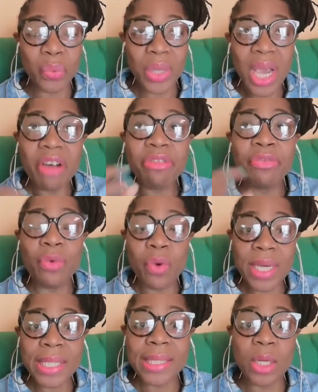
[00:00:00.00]
are
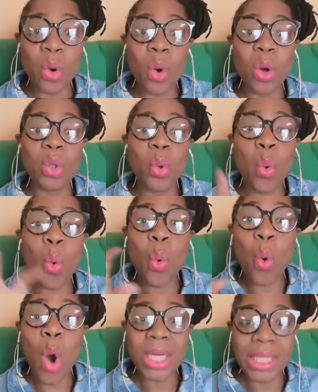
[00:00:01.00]
focusing on
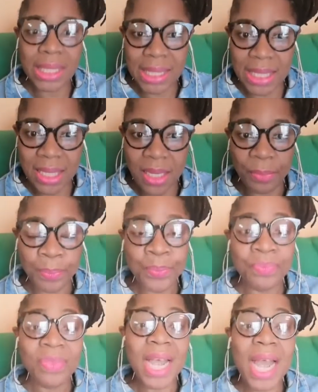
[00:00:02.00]
quantity
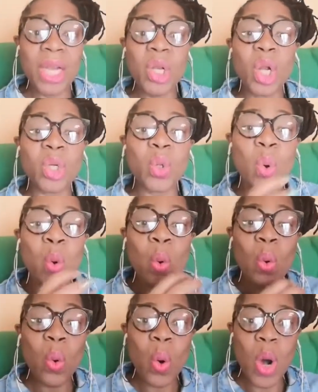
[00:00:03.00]
and not
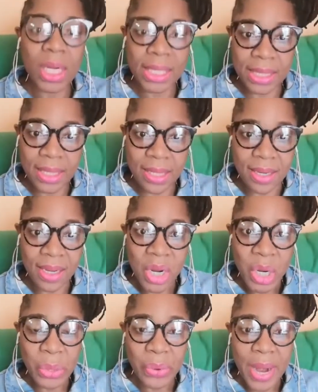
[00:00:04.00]
quality,
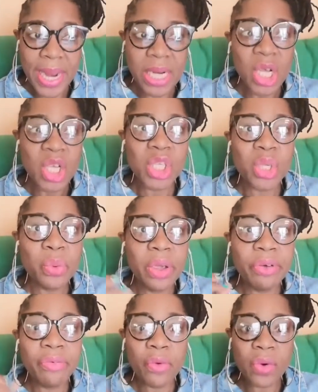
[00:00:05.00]
right? So we
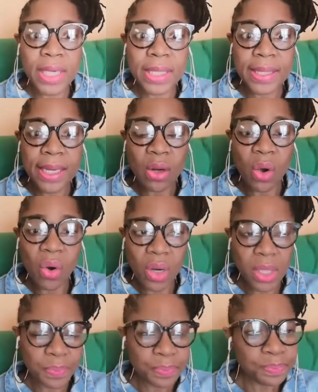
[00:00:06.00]
are focusing
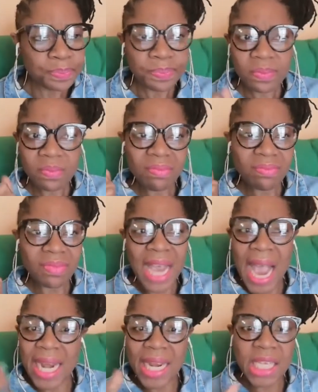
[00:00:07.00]
on,
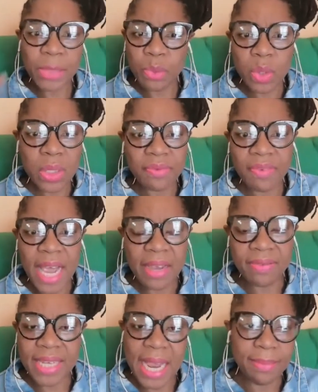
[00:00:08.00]
I need to post
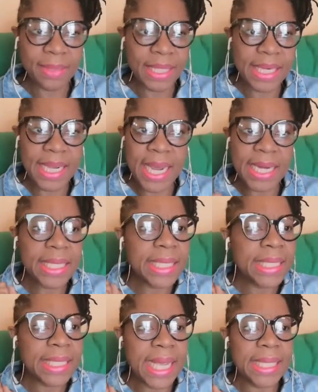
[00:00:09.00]
5 times a day, I need
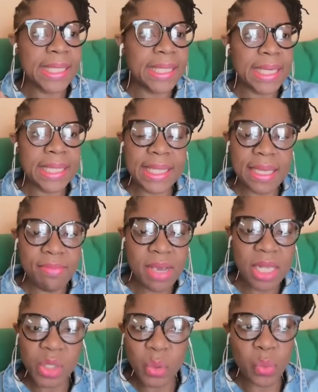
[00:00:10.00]
to send 6
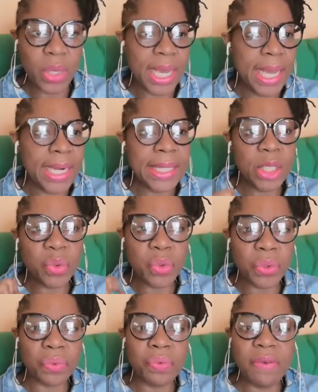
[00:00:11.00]
emails a week, I need to do
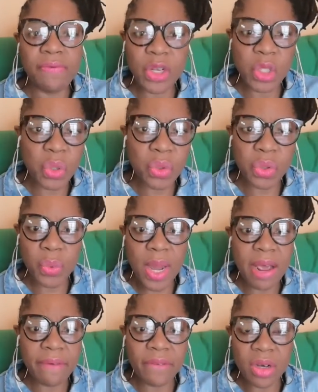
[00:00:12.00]
3 videos or
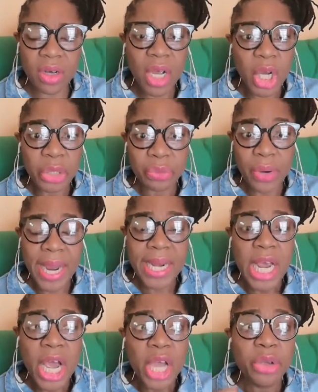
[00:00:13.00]
whatever, right?
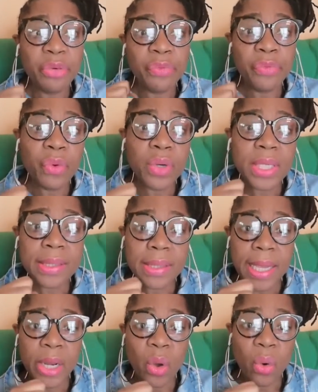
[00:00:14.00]
You're
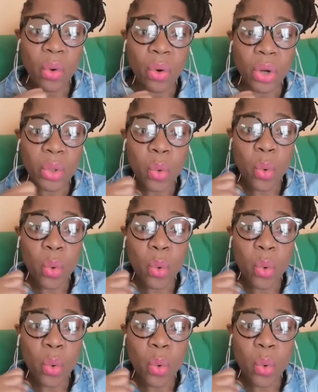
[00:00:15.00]
focusing on